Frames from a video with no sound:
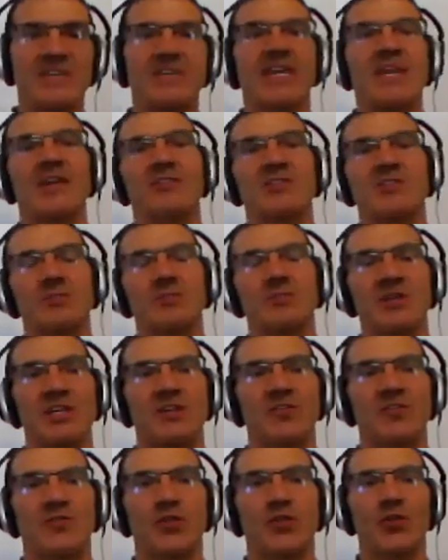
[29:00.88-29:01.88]
and carers
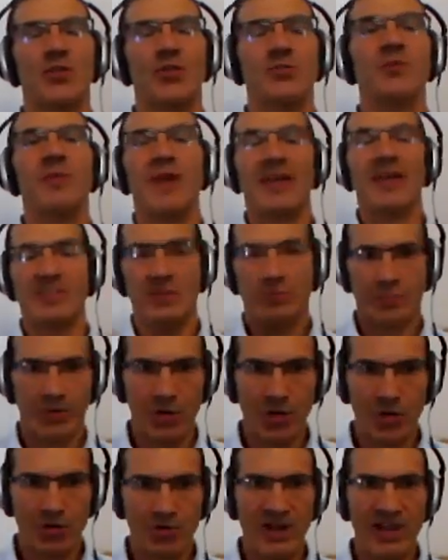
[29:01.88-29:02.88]
being informed about the
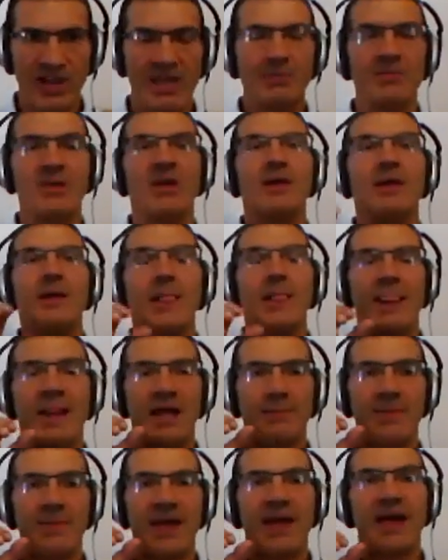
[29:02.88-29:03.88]
program,
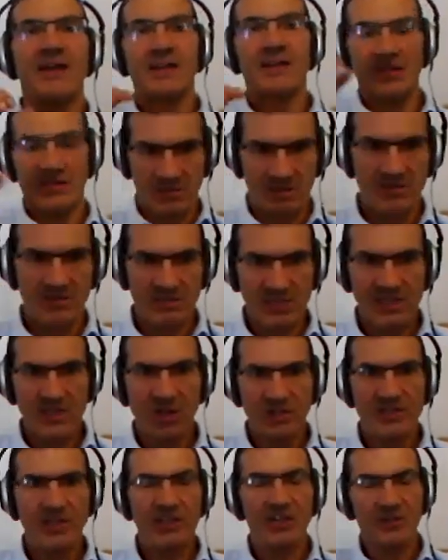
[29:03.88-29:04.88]
about
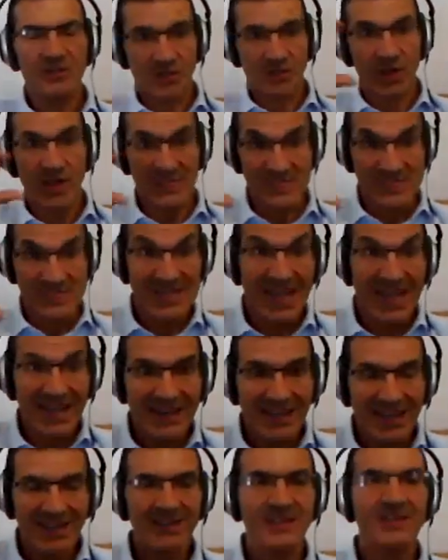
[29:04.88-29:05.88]
de-identified
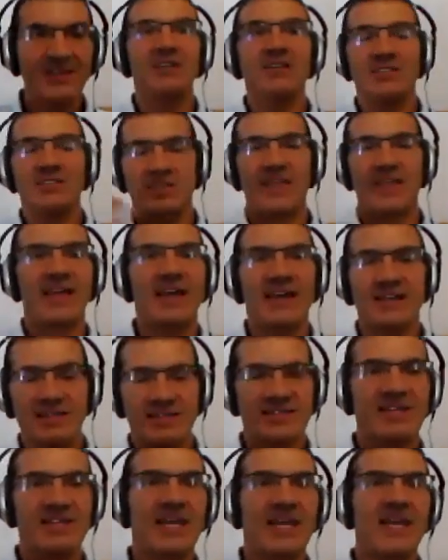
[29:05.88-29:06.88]
data, so they
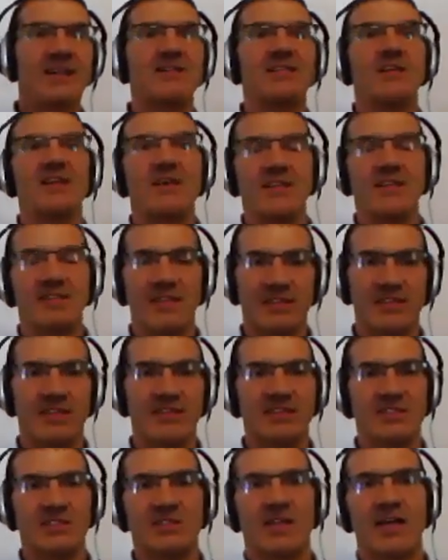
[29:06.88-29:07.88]
understand that
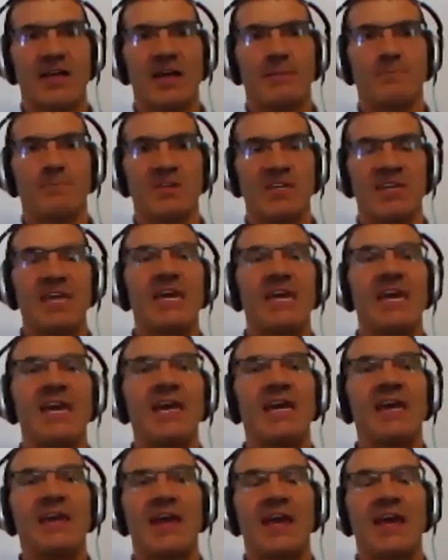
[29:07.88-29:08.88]
there's
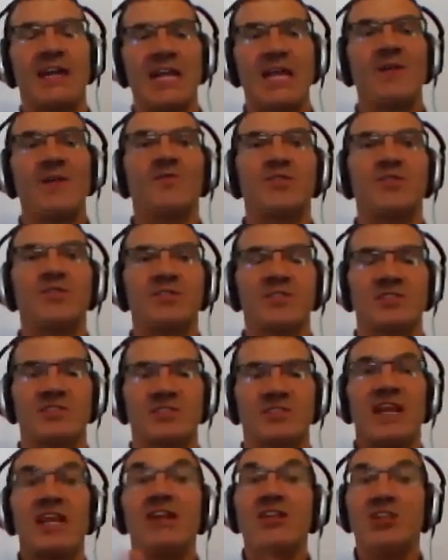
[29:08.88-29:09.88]
care and
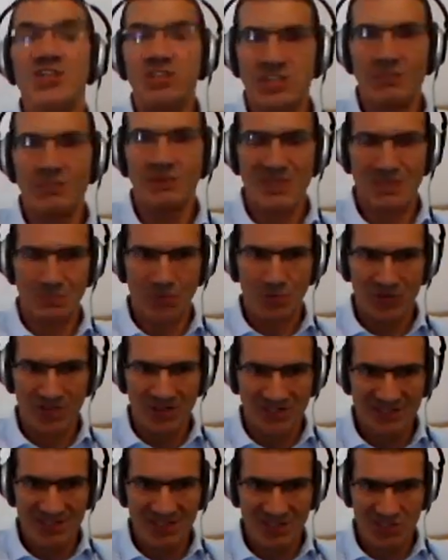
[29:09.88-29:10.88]
emphasis and energy being put
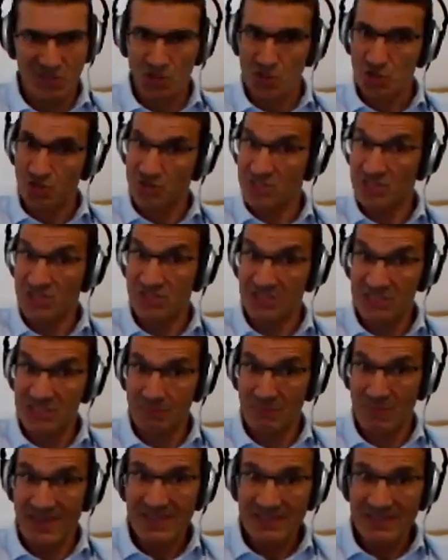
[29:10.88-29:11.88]
into their students in this
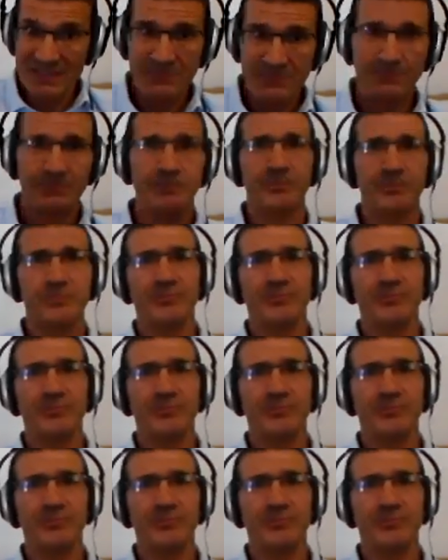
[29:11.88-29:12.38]
space.